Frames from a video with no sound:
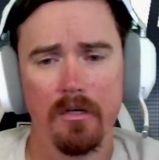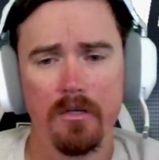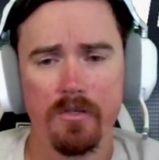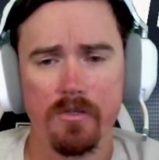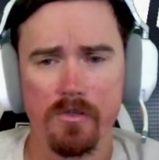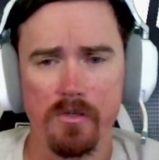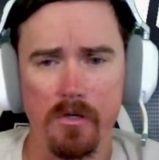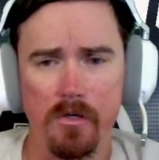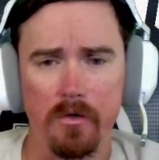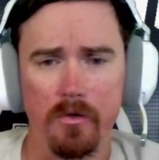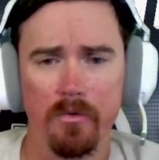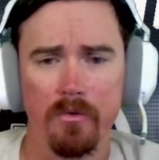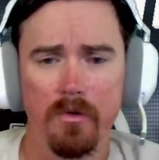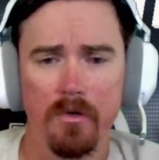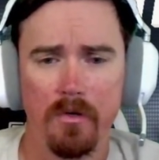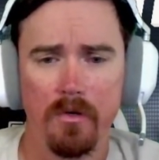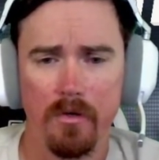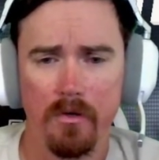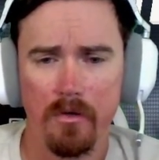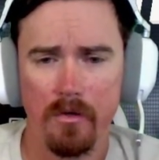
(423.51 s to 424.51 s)
So,
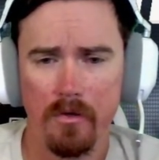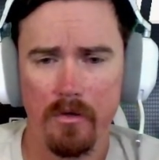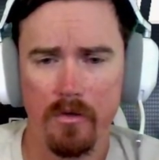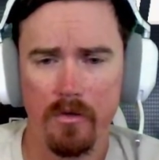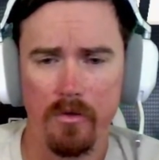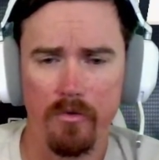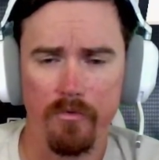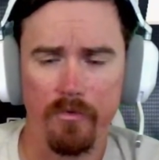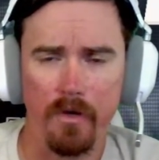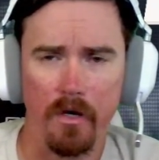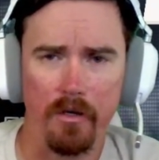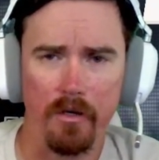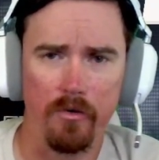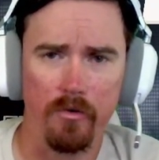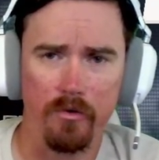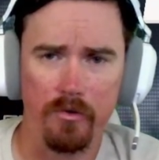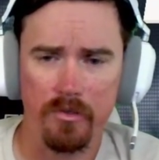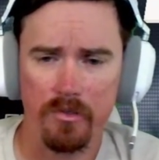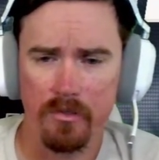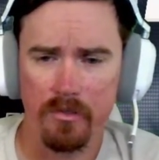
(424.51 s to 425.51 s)
you've got
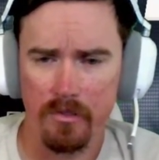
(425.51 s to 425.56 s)
your